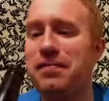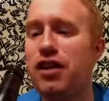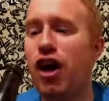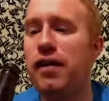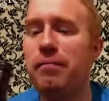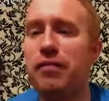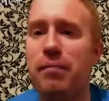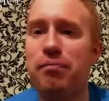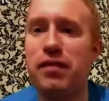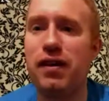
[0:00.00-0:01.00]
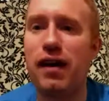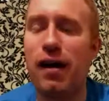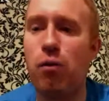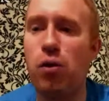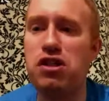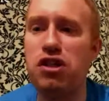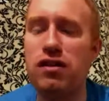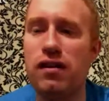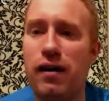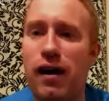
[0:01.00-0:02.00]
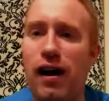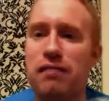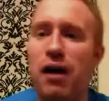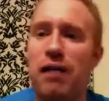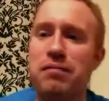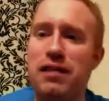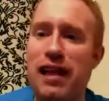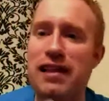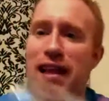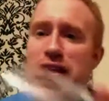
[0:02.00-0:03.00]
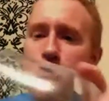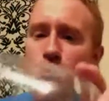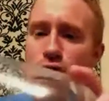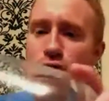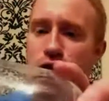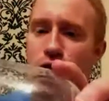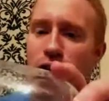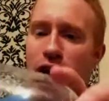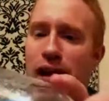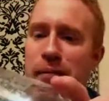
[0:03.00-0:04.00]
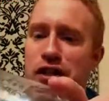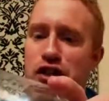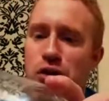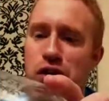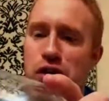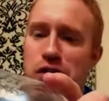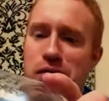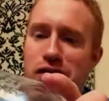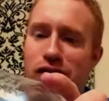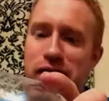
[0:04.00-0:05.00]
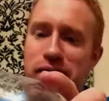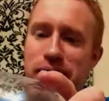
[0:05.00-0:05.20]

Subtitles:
Now, what's the... Well, let's pour it first of all, and let me just show you something, right?